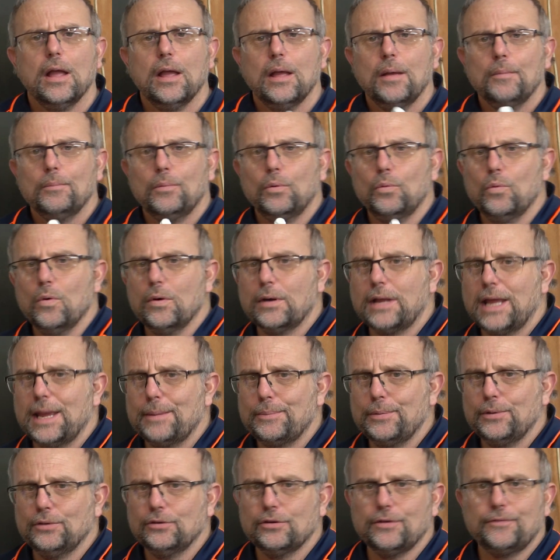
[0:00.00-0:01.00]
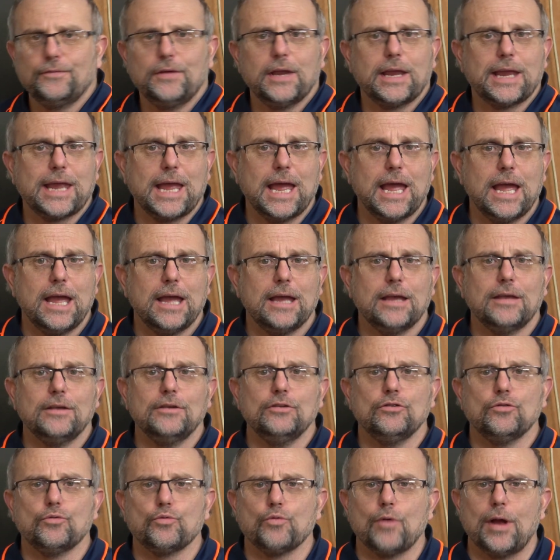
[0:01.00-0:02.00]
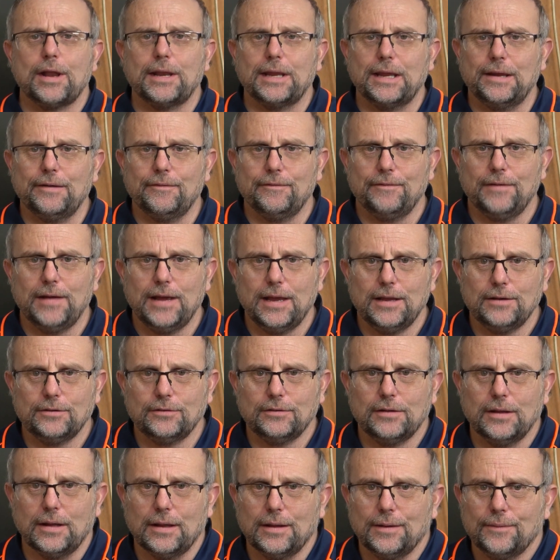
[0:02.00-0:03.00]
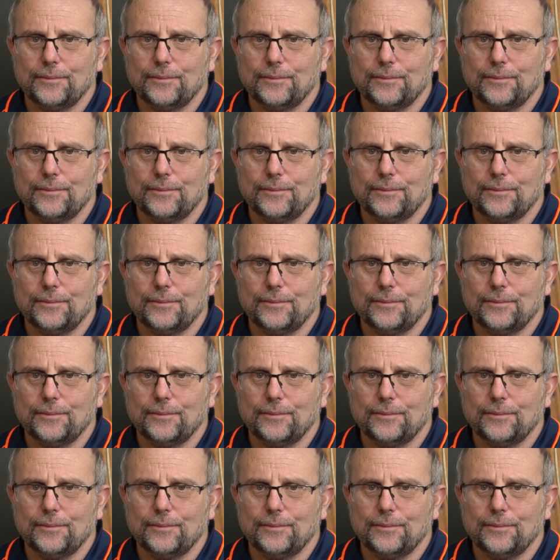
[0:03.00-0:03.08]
But what happens if your car is running faster?